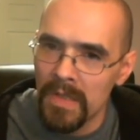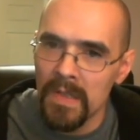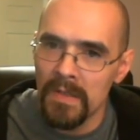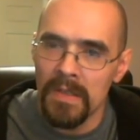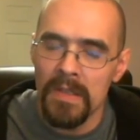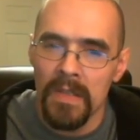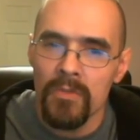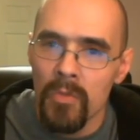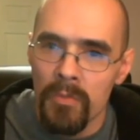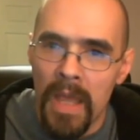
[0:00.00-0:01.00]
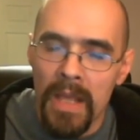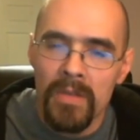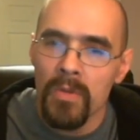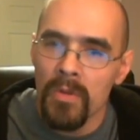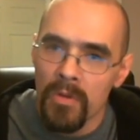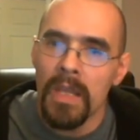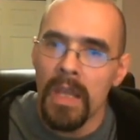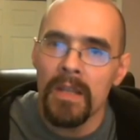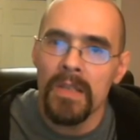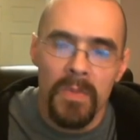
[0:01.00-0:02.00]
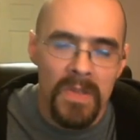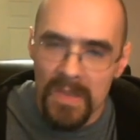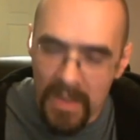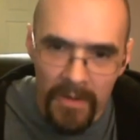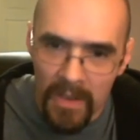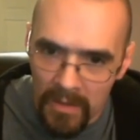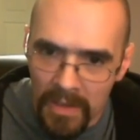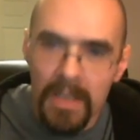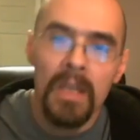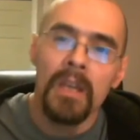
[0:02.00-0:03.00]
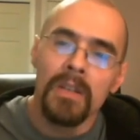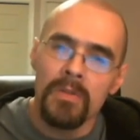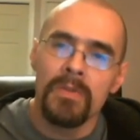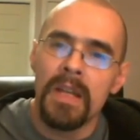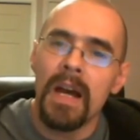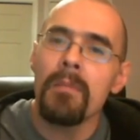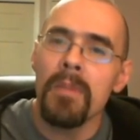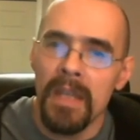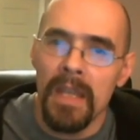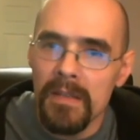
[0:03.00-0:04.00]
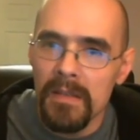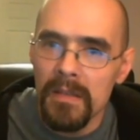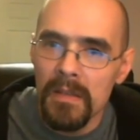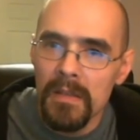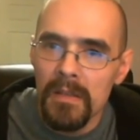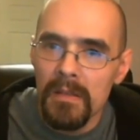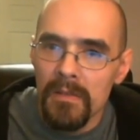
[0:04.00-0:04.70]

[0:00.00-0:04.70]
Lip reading: where he says the central banks were created specifically to dominate